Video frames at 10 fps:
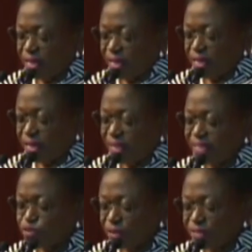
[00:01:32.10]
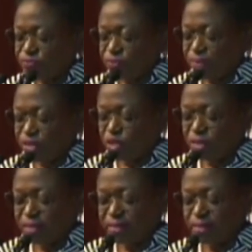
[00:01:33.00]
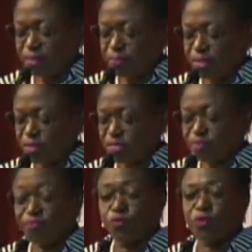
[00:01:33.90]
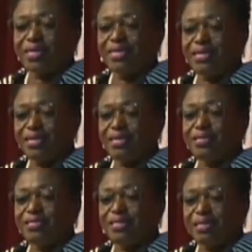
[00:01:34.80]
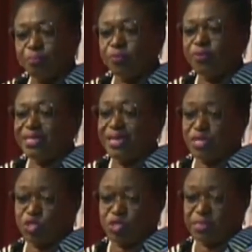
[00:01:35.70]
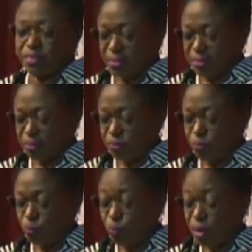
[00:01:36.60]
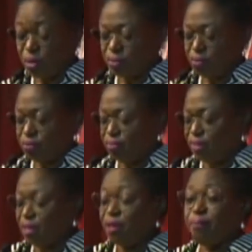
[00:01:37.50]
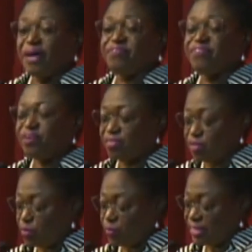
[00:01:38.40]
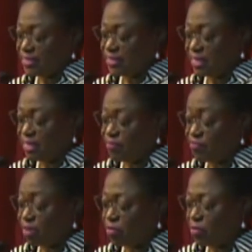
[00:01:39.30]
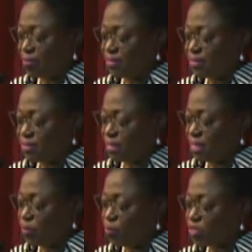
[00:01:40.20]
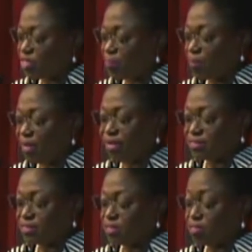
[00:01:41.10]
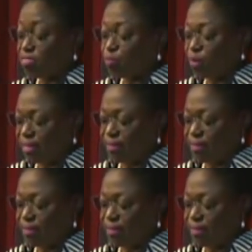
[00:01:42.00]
The transformation occurred because of four key deliberate actions. One, my father created an environment in which the plant could thrive